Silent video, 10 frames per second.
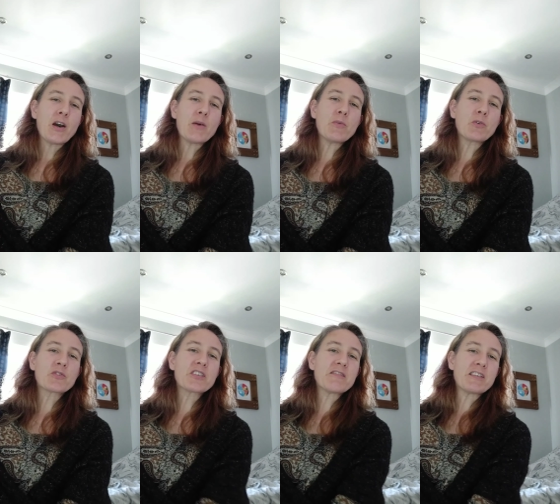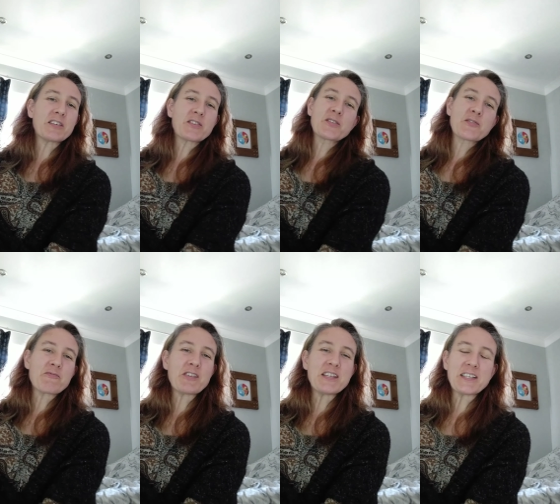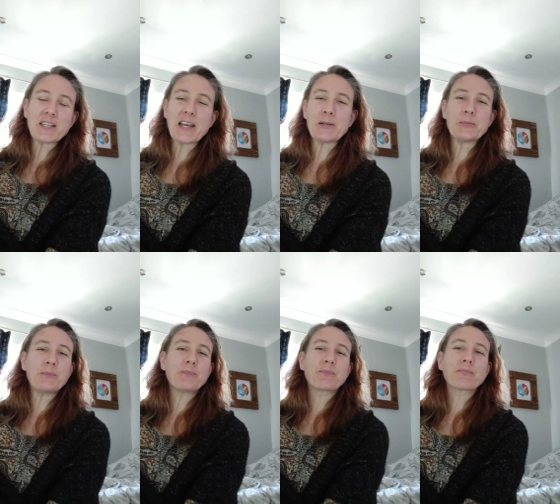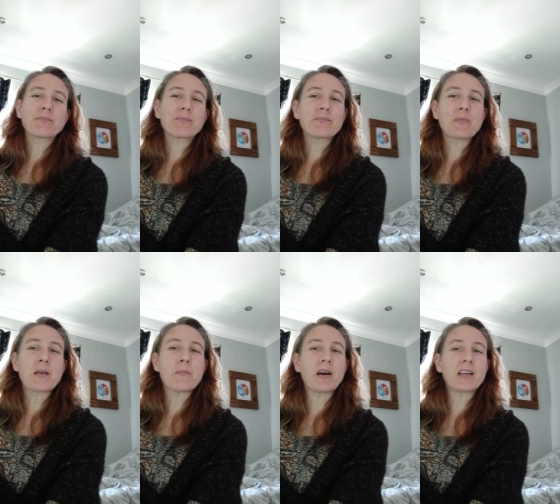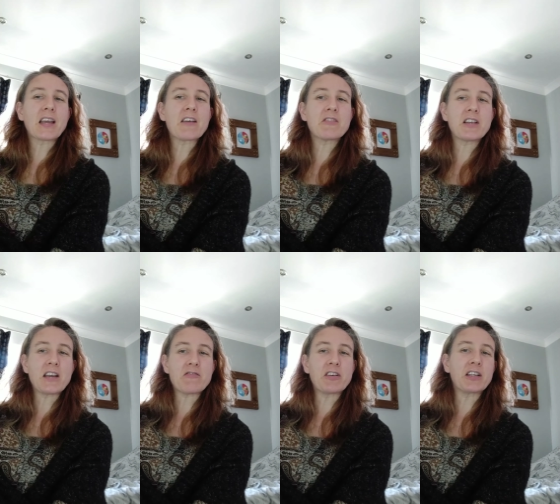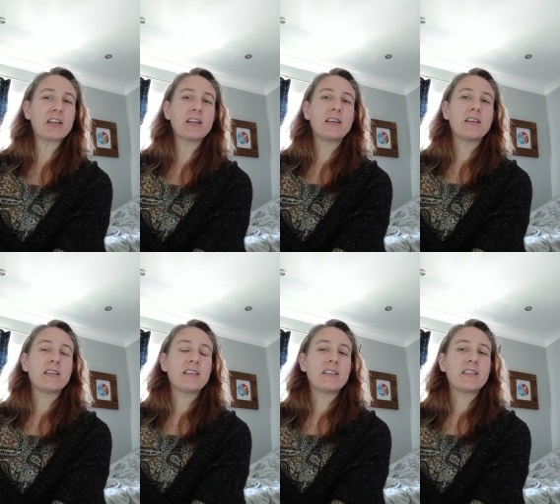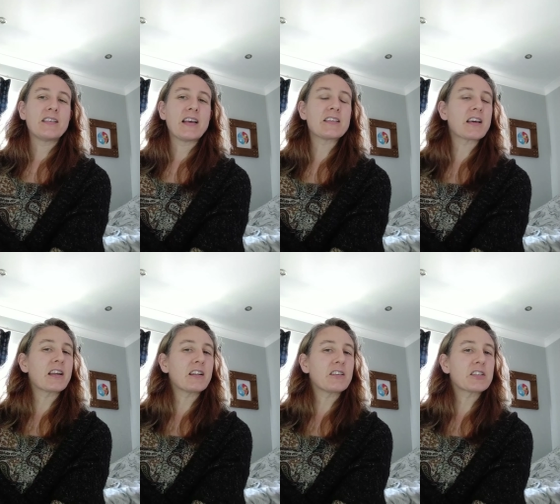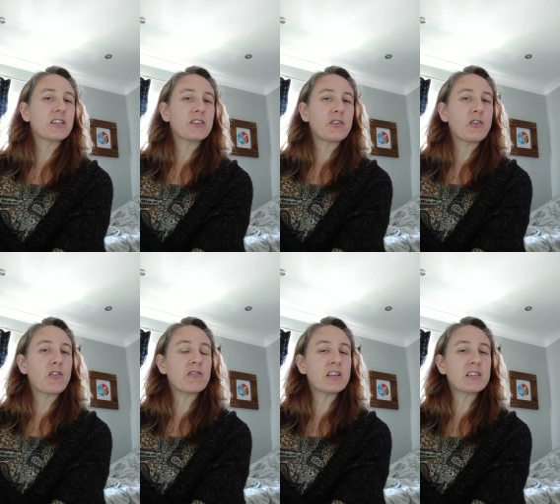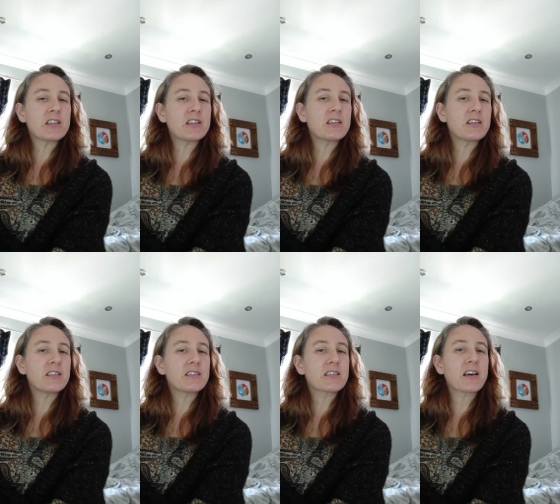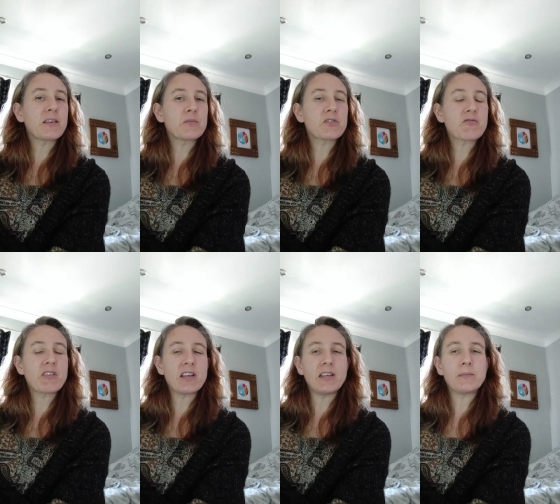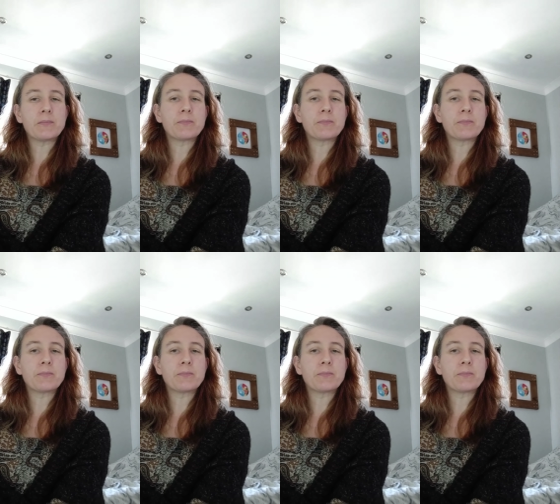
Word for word: a more serious reading now by Karen Hering, entitled Oriented Times Three.